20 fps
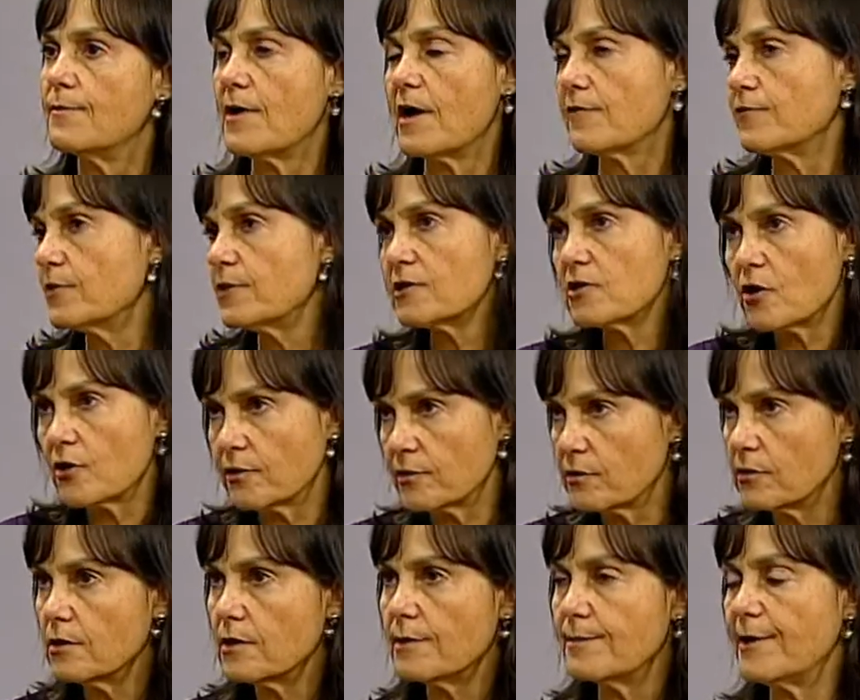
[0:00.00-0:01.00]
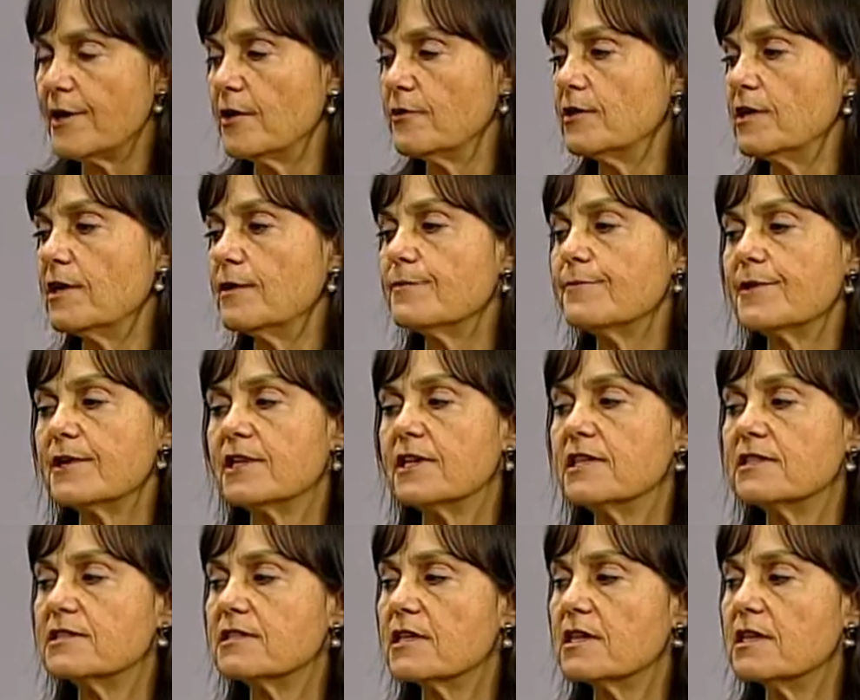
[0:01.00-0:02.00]
I've written an article about it,
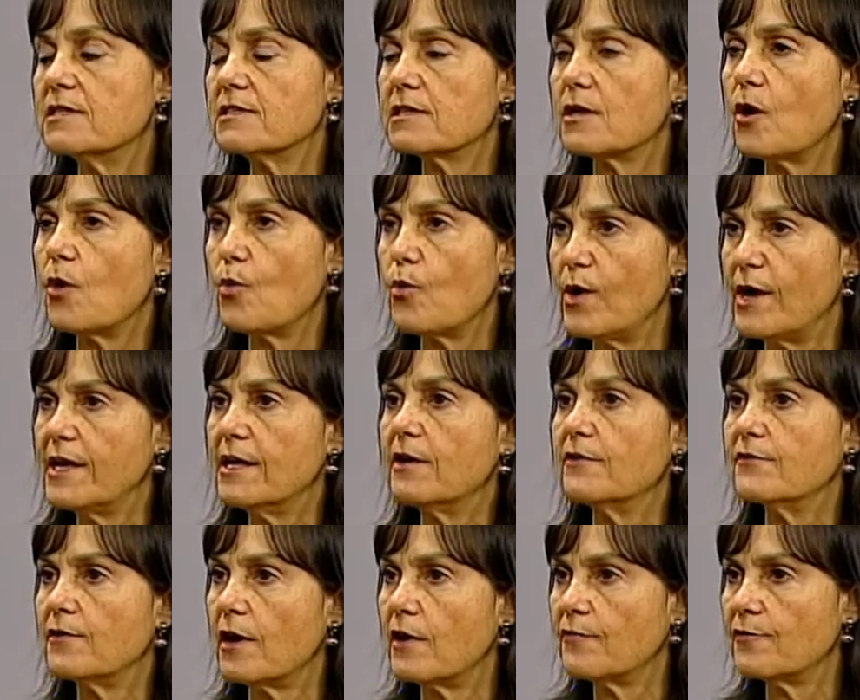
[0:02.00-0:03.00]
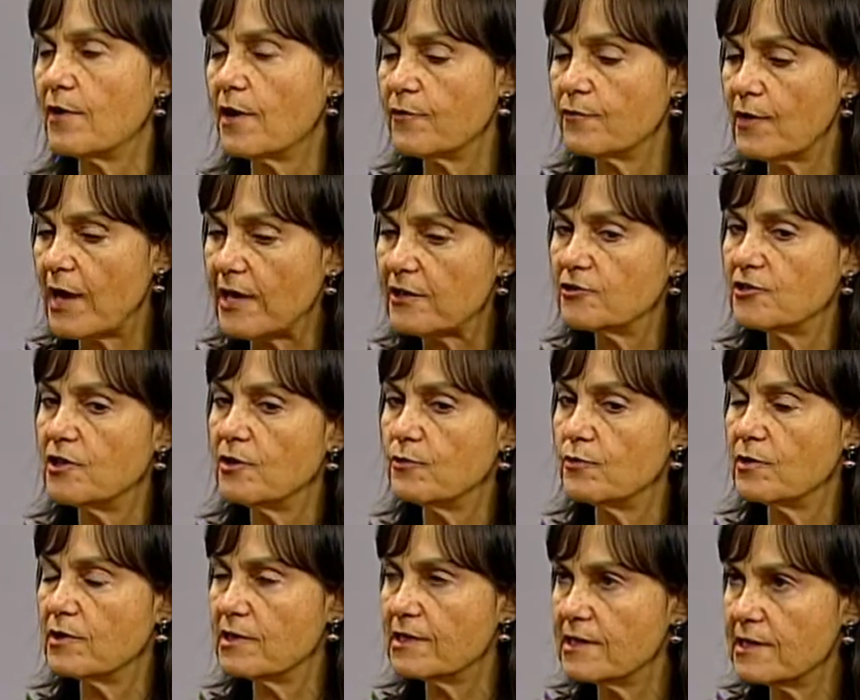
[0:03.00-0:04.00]
but it's a way of
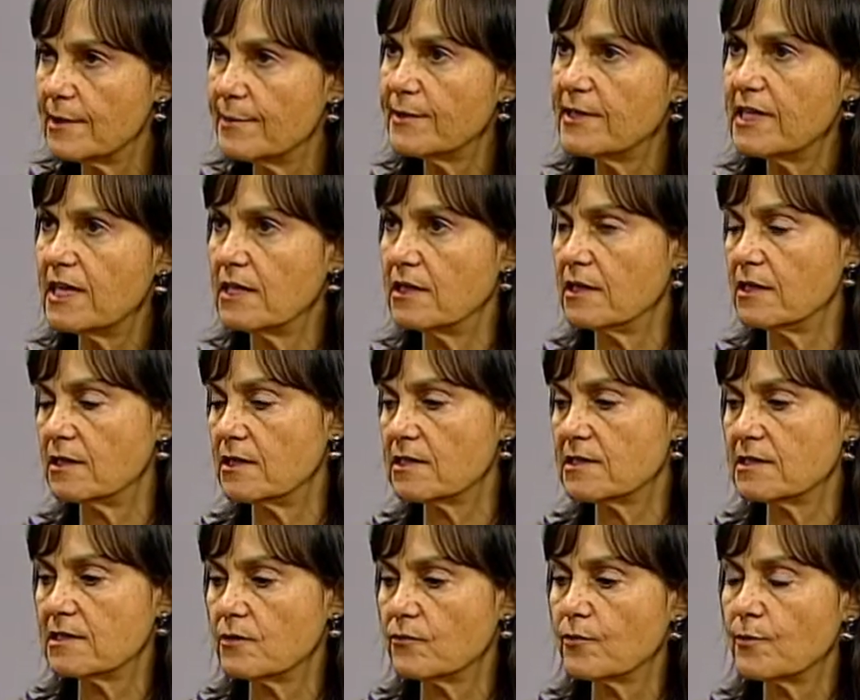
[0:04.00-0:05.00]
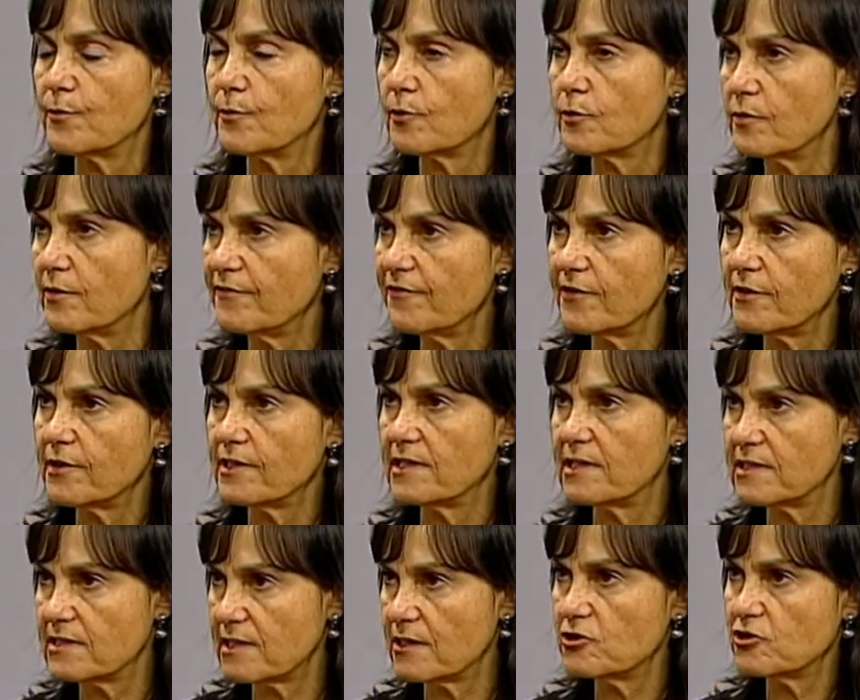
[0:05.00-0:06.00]
actually eliminating the silver mercury
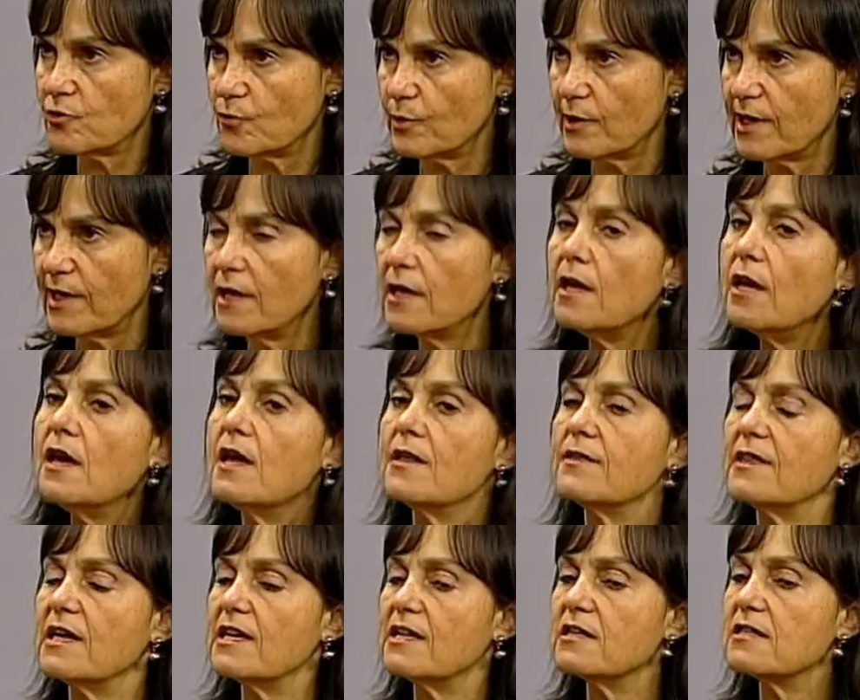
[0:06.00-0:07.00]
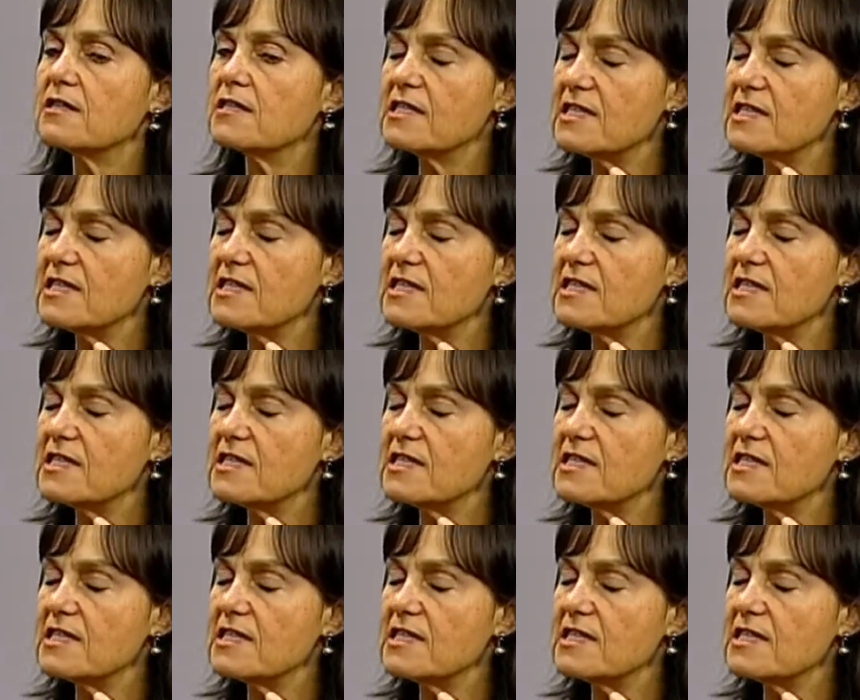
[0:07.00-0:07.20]
filling in such a way that